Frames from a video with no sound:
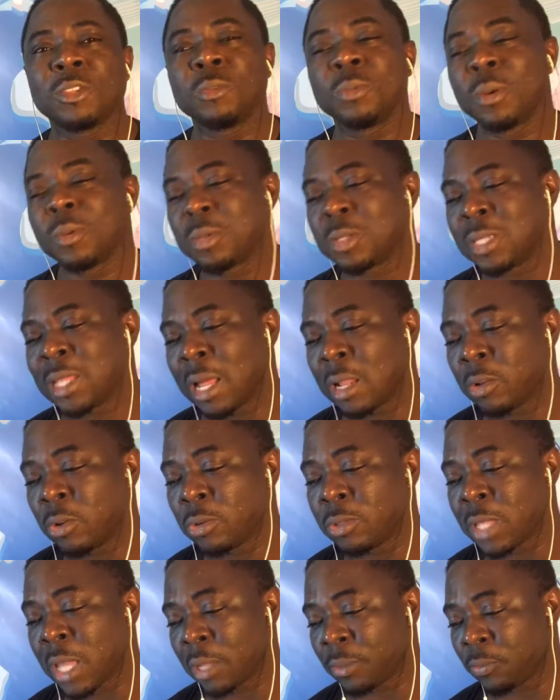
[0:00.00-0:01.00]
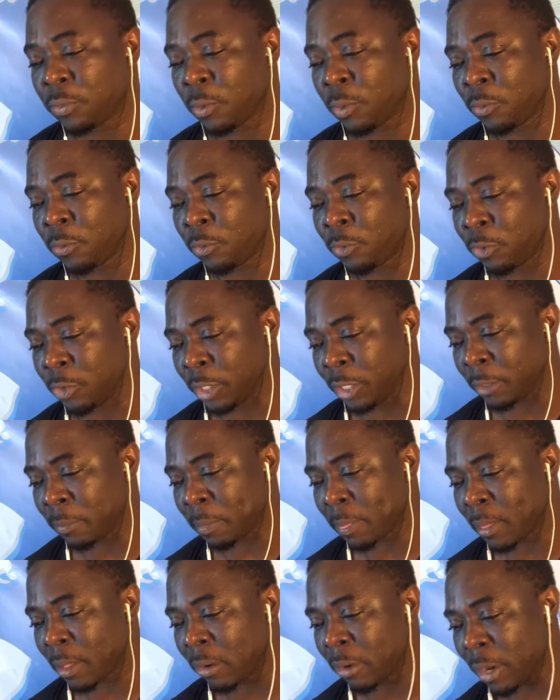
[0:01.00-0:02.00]
You'll be able to download that for free,
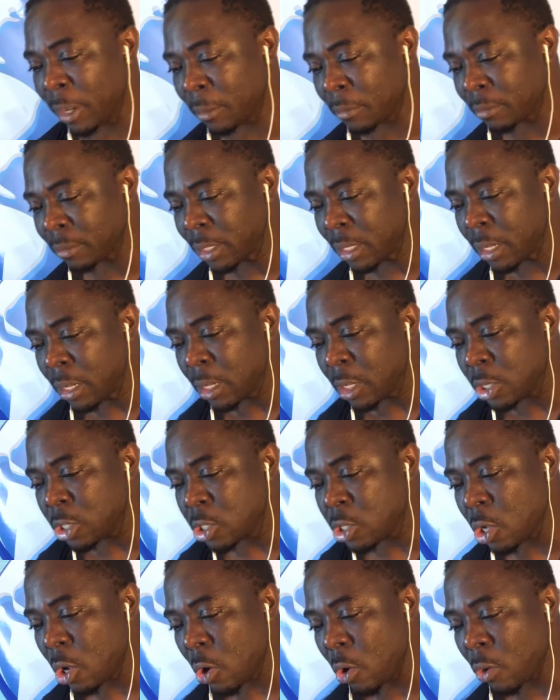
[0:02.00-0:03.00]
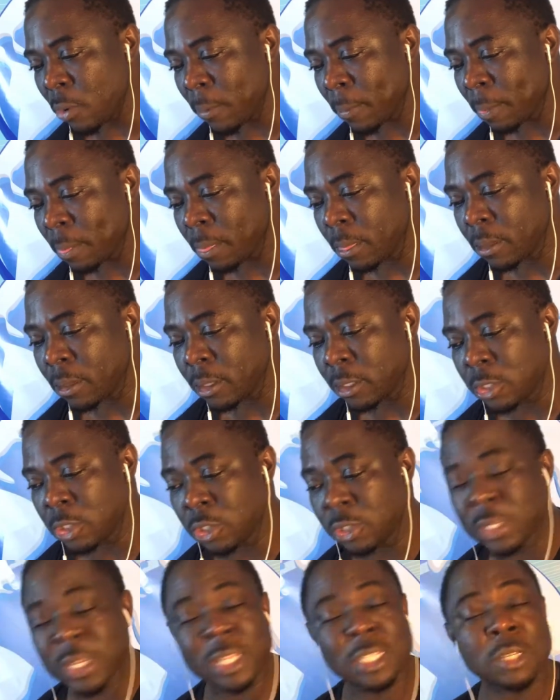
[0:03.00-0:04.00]
all right? So, should
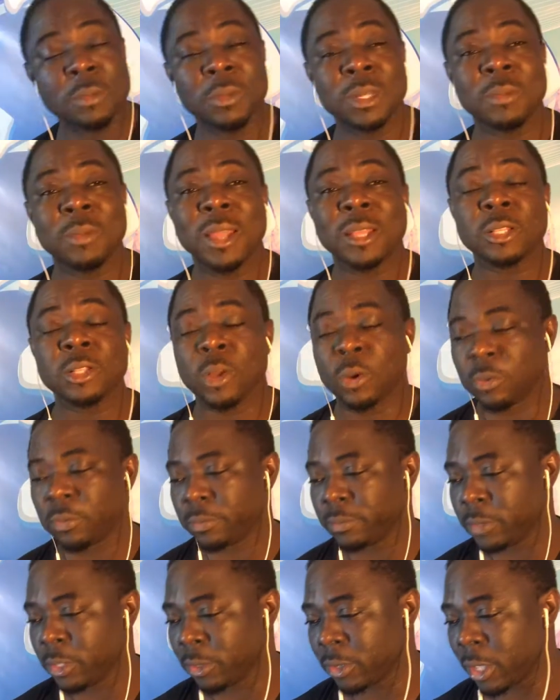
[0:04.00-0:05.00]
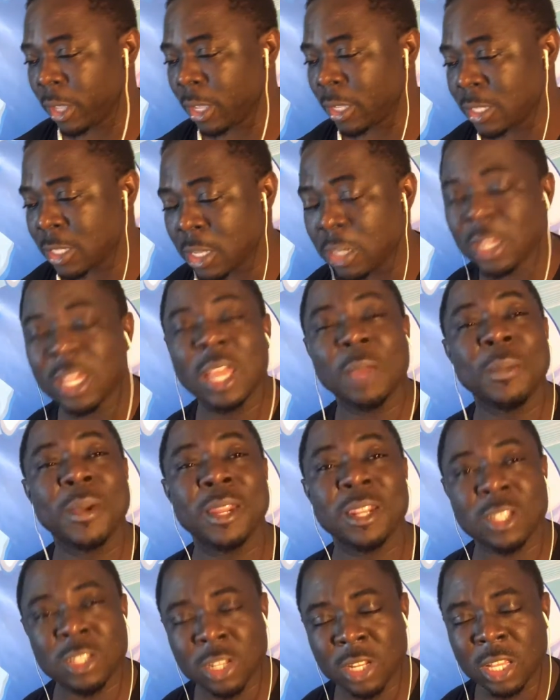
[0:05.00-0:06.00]
you get your money back? No, okay? Is it going to get
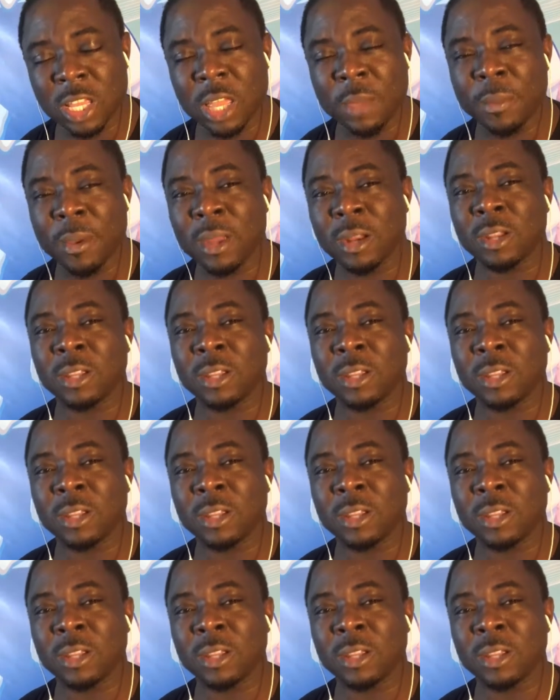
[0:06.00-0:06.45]
better? It's going to get better.